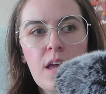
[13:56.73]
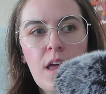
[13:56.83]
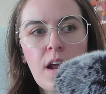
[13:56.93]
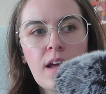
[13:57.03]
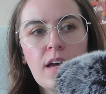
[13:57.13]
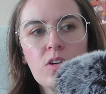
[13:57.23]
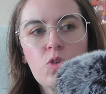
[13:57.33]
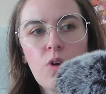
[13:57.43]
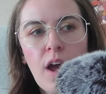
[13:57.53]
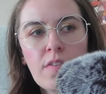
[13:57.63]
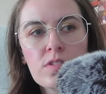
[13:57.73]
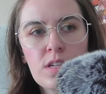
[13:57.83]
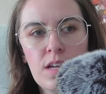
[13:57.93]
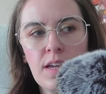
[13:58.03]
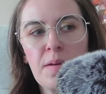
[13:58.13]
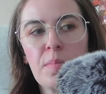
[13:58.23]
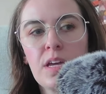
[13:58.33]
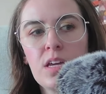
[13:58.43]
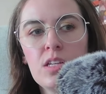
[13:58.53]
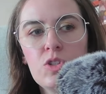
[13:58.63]
and I had crafted him
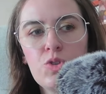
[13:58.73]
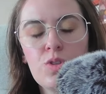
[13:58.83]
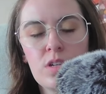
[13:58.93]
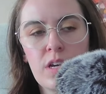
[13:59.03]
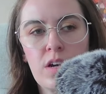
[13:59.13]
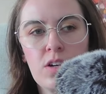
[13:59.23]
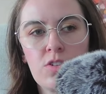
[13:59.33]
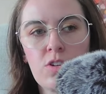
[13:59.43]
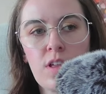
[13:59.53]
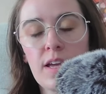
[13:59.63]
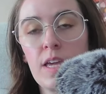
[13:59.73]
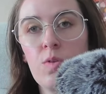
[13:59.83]
into the character that he